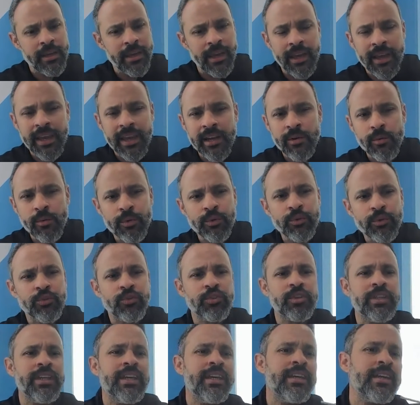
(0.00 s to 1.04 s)
again, we're
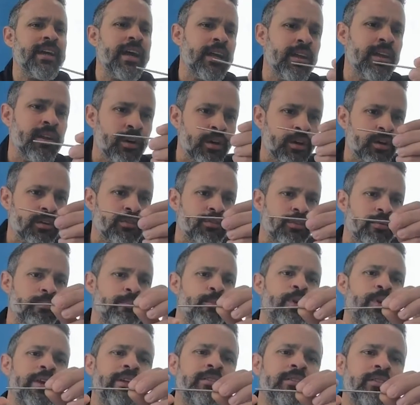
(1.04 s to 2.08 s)
seeing a lot of
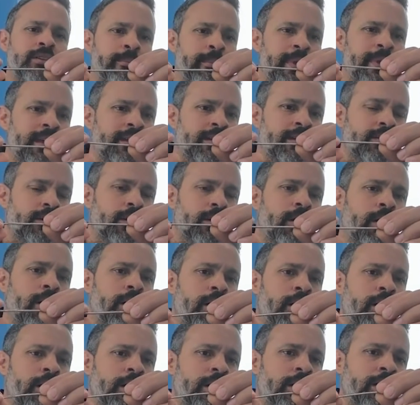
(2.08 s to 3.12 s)
embracement
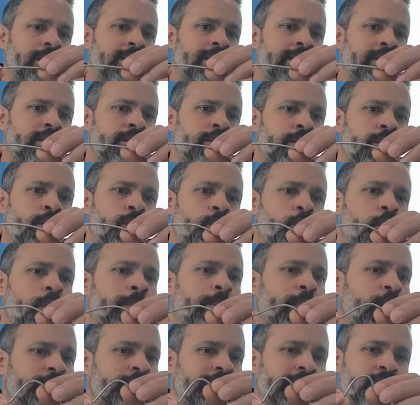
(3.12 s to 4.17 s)
on,
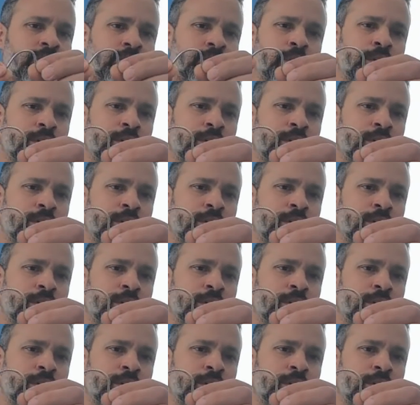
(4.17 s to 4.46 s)
robotic